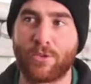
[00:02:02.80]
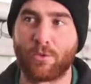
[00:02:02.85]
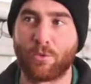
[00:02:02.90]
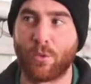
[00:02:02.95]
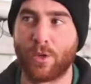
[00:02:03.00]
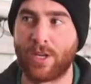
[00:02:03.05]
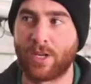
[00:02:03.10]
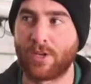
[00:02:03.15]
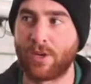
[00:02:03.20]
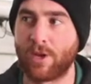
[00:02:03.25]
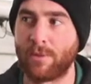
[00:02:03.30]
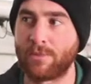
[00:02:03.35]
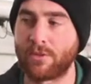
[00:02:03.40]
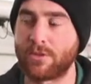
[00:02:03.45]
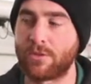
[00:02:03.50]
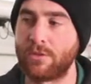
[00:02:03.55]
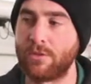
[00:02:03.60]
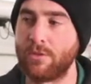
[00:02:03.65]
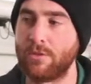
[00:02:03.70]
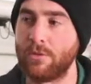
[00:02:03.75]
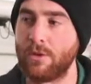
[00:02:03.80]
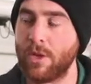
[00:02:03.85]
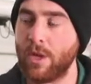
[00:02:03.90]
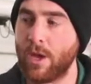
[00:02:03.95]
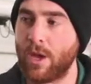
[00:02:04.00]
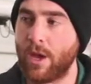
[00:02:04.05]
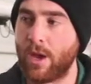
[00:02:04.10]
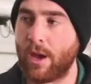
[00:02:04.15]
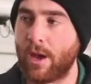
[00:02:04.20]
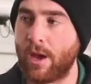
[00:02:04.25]
when it comes to
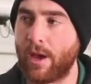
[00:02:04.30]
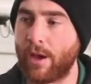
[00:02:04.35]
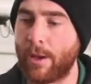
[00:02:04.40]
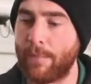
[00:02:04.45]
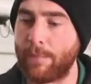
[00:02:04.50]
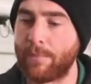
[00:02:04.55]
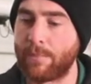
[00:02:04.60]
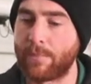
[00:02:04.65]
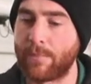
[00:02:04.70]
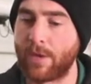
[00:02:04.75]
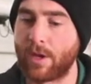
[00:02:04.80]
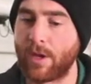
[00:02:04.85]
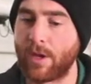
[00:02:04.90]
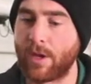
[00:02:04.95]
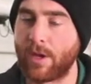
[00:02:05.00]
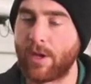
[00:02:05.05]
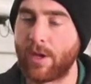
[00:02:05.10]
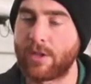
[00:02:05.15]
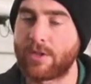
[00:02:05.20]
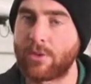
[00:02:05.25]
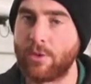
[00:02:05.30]
a